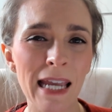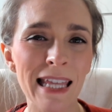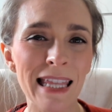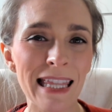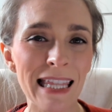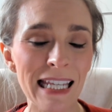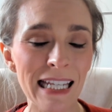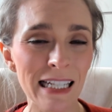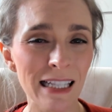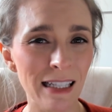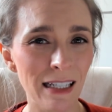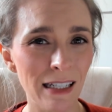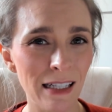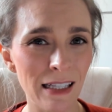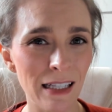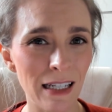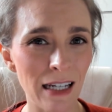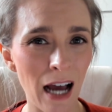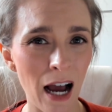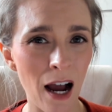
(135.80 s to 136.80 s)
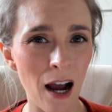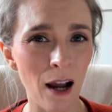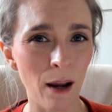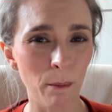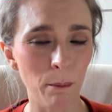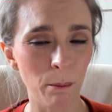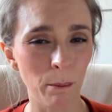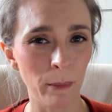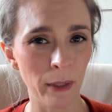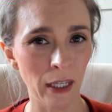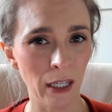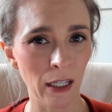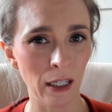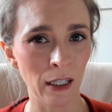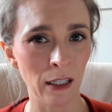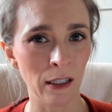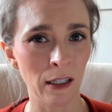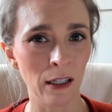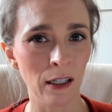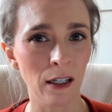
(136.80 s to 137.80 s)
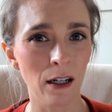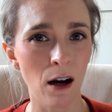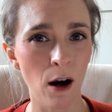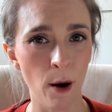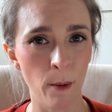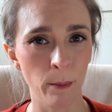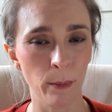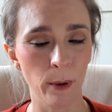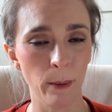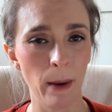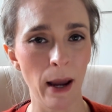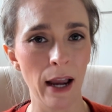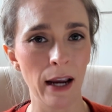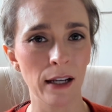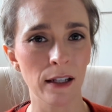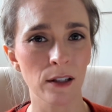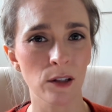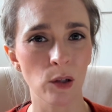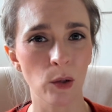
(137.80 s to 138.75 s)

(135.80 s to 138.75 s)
This does not mean compromise.